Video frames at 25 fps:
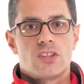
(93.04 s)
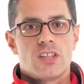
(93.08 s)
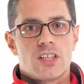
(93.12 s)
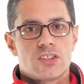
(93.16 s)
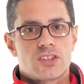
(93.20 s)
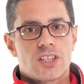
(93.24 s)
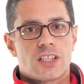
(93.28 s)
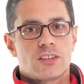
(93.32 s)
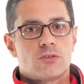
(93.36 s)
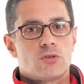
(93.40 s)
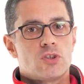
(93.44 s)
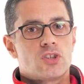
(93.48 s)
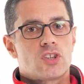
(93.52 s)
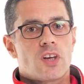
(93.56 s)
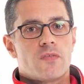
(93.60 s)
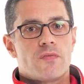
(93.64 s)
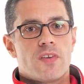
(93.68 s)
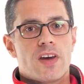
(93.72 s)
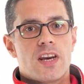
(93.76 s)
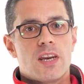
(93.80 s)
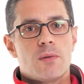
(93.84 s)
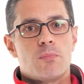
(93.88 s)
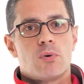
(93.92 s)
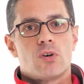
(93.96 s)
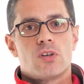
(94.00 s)
the esatto is
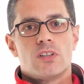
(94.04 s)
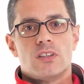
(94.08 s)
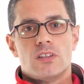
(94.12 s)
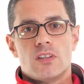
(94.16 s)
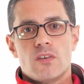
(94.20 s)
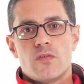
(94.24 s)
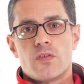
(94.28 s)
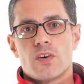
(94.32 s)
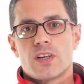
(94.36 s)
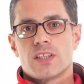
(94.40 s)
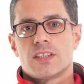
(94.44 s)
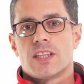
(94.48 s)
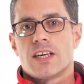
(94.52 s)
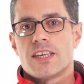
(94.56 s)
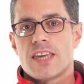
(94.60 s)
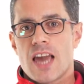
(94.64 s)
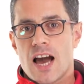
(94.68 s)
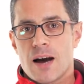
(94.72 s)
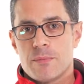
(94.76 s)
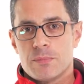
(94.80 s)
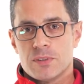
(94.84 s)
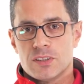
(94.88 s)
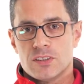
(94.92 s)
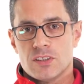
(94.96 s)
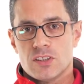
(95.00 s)
available in different
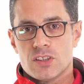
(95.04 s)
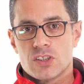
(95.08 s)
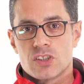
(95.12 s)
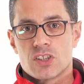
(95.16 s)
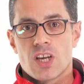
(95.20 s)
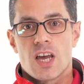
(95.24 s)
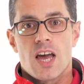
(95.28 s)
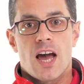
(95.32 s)
diameters,